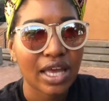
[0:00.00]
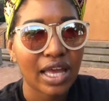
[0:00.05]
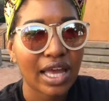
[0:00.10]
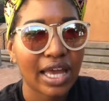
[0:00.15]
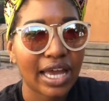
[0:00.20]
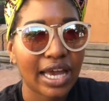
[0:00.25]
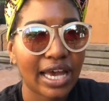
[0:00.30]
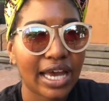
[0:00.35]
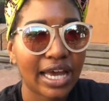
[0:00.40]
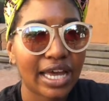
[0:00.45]

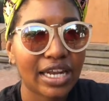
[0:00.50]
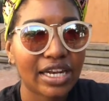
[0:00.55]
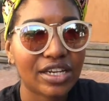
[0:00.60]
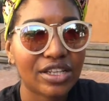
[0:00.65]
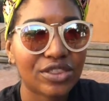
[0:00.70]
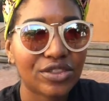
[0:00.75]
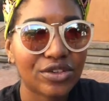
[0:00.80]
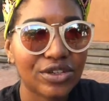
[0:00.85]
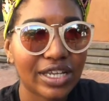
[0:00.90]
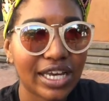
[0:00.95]
And
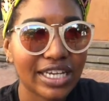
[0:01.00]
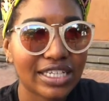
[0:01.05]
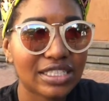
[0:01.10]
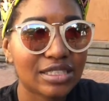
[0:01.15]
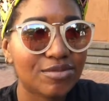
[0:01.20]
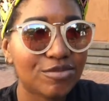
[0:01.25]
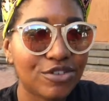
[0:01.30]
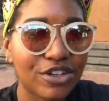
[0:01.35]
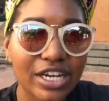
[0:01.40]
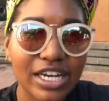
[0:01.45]
through like
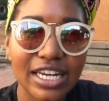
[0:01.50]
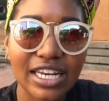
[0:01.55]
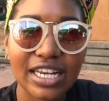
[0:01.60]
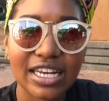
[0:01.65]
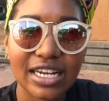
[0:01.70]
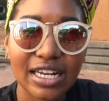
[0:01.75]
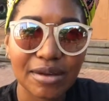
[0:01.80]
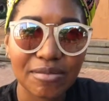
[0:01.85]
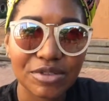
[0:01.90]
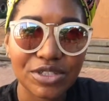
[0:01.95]
some
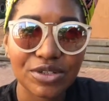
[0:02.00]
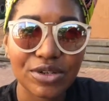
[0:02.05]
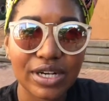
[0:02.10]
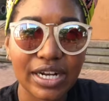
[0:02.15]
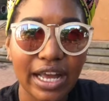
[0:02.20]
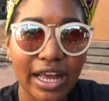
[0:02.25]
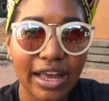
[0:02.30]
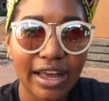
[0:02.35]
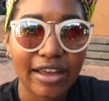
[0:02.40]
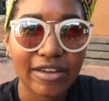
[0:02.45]
reading I'm
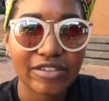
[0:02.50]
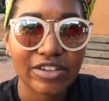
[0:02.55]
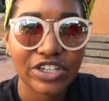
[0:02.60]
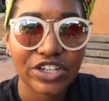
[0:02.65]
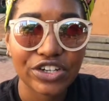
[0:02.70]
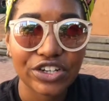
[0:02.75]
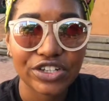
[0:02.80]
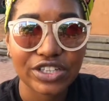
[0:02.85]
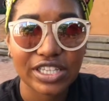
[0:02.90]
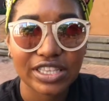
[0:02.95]
doing, I
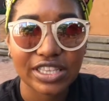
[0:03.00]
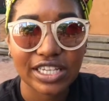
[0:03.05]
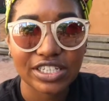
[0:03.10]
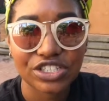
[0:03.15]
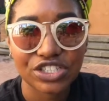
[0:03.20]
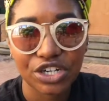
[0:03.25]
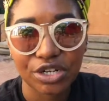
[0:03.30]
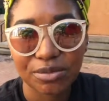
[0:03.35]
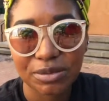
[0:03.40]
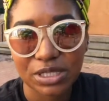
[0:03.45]
learned that the
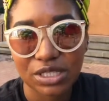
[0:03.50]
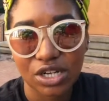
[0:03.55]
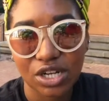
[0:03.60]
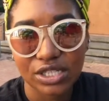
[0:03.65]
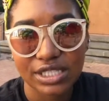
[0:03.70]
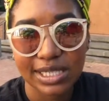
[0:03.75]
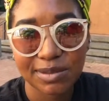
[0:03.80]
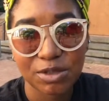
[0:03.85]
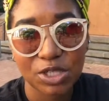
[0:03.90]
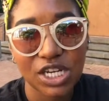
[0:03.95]
term is
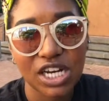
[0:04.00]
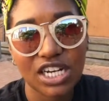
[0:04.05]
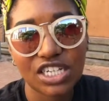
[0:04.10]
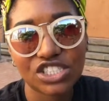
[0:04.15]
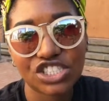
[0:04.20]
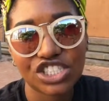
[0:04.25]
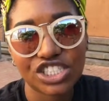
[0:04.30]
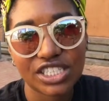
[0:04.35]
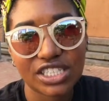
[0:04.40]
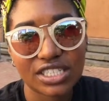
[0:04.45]
called double
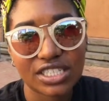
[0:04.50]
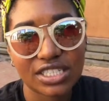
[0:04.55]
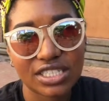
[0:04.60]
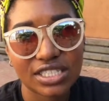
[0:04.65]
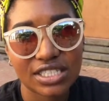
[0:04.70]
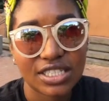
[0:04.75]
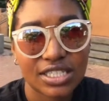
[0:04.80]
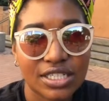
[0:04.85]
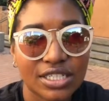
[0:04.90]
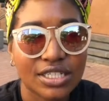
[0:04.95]
conscious.